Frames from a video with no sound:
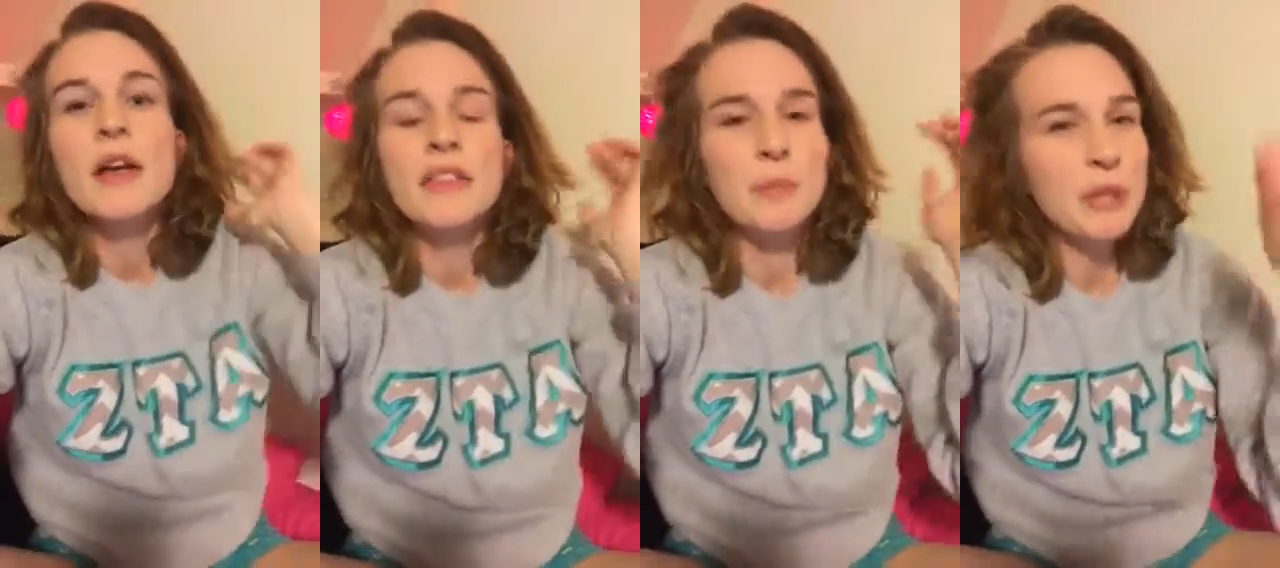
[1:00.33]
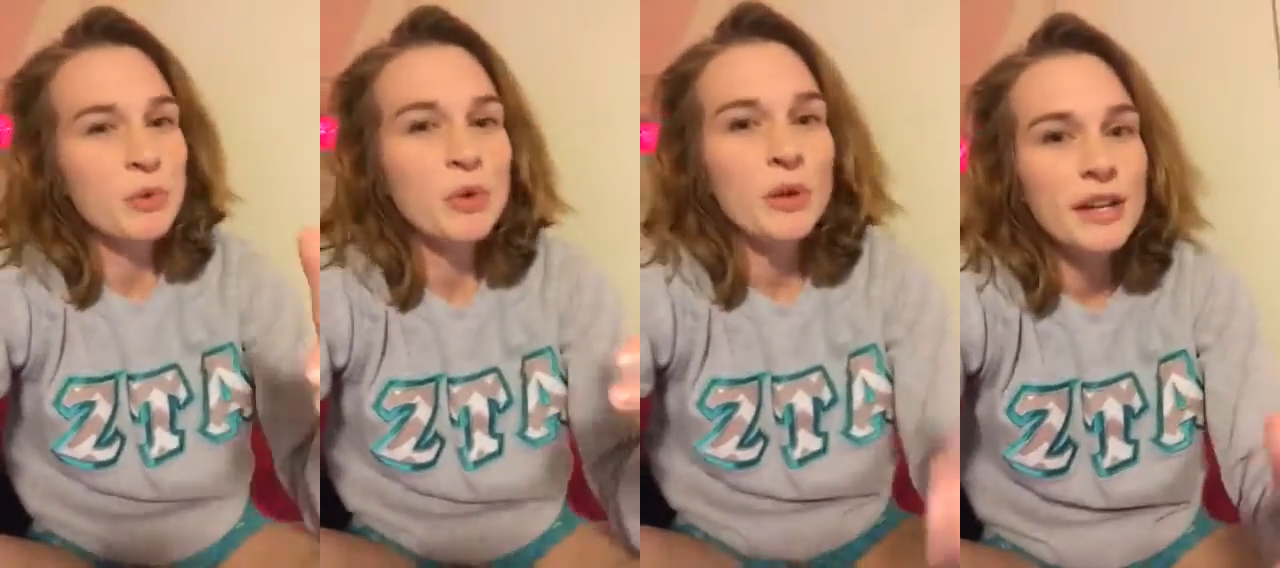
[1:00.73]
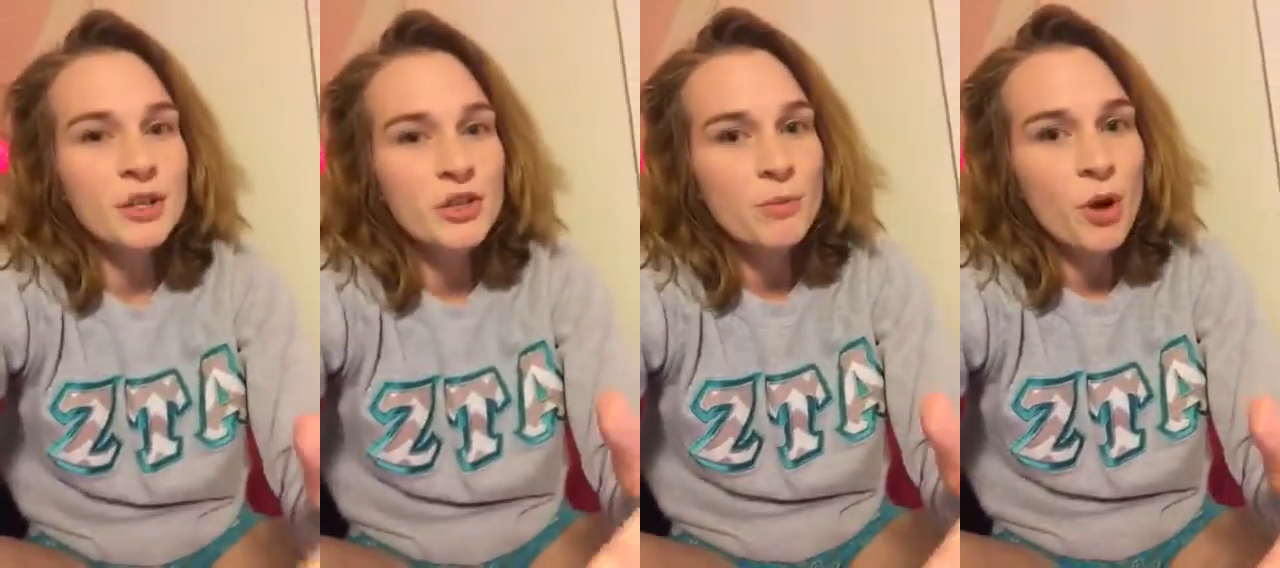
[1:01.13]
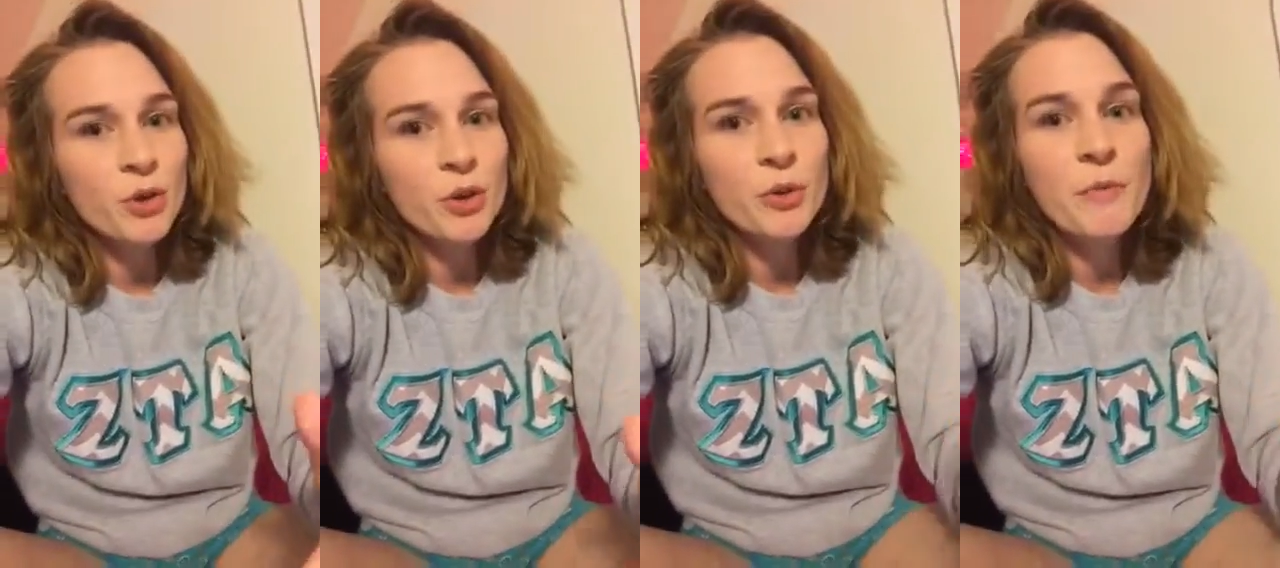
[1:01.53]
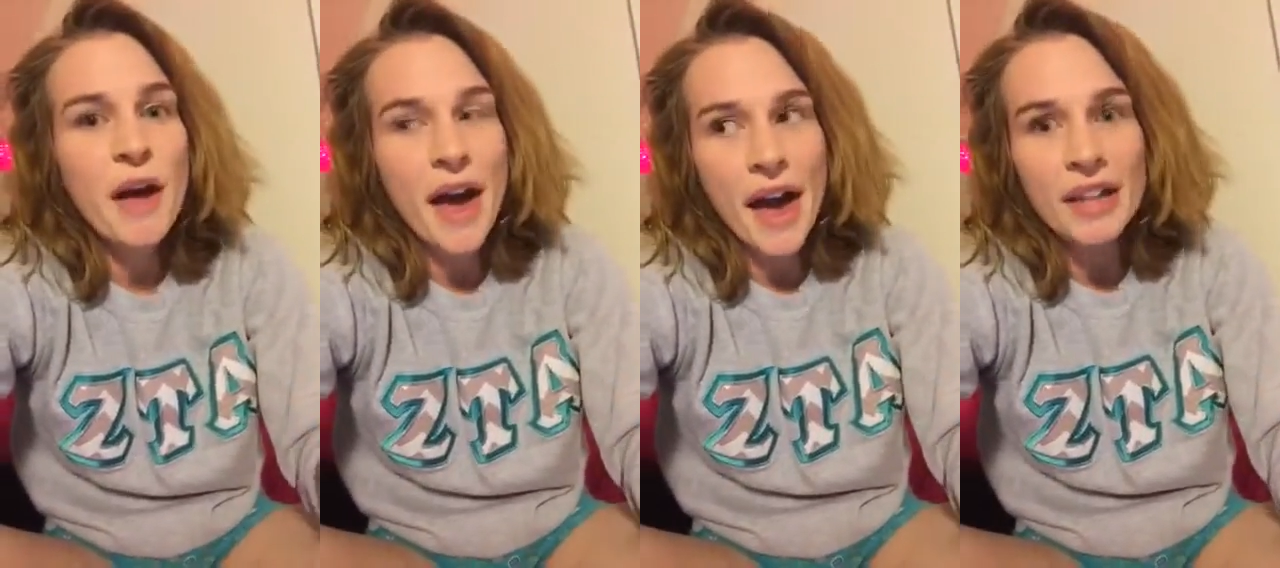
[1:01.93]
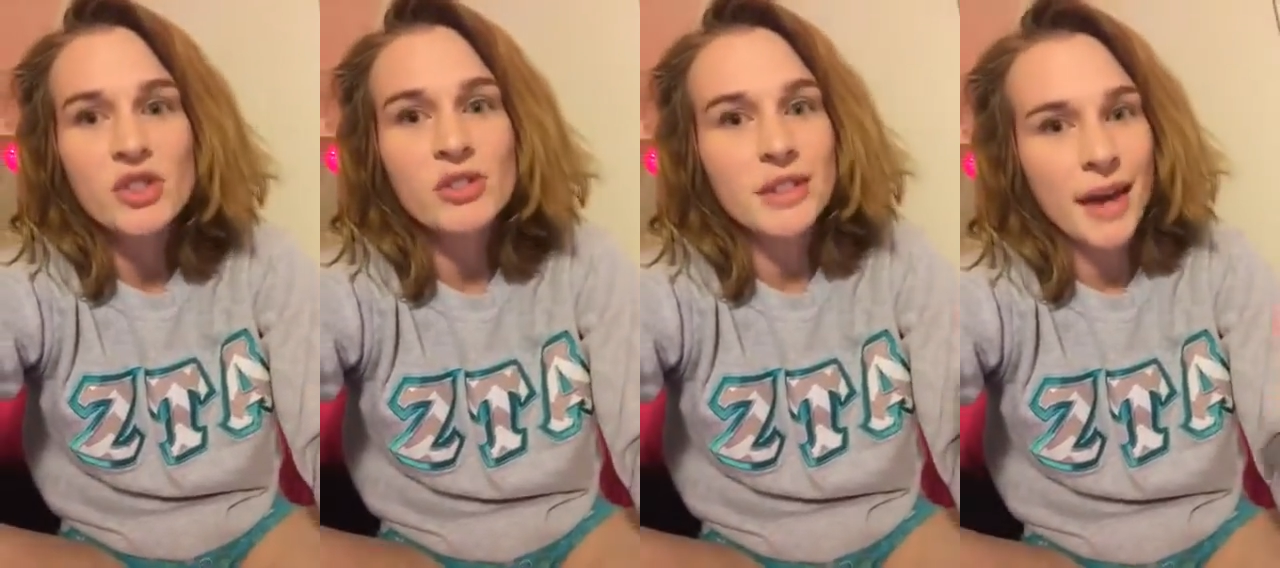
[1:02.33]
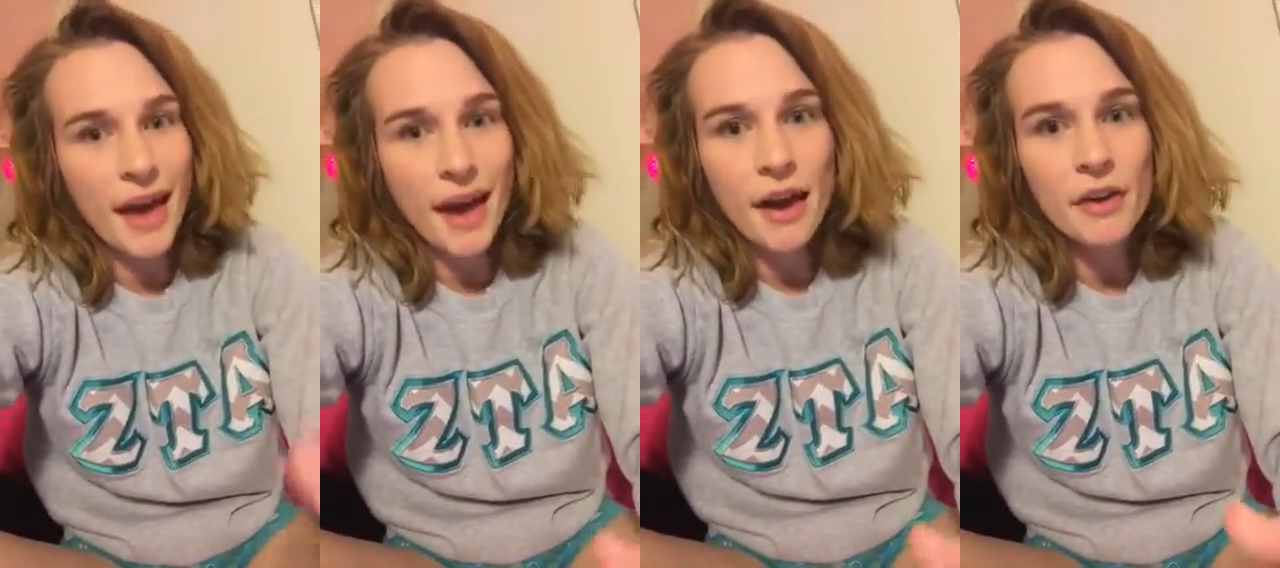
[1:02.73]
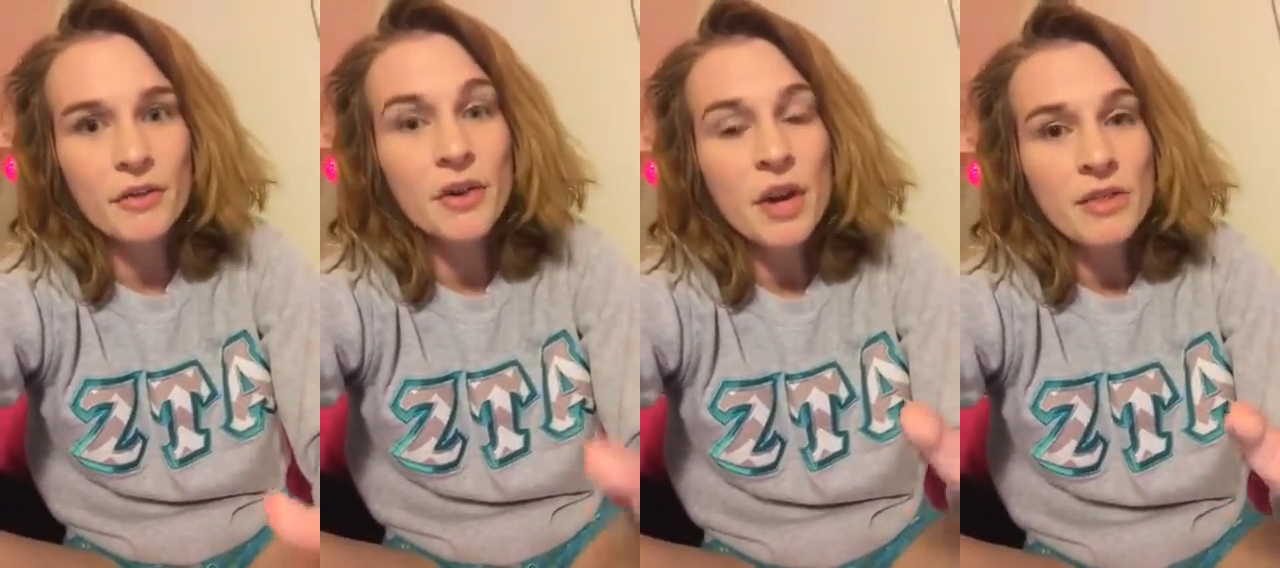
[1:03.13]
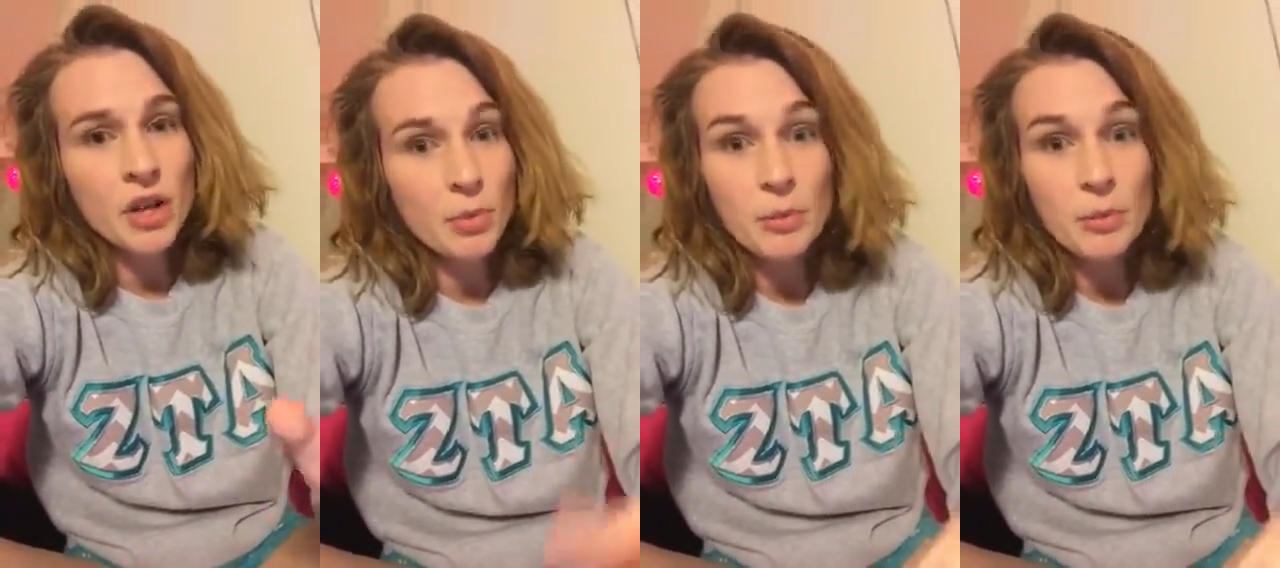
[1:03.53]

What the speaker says: the people who are in your small group actually have their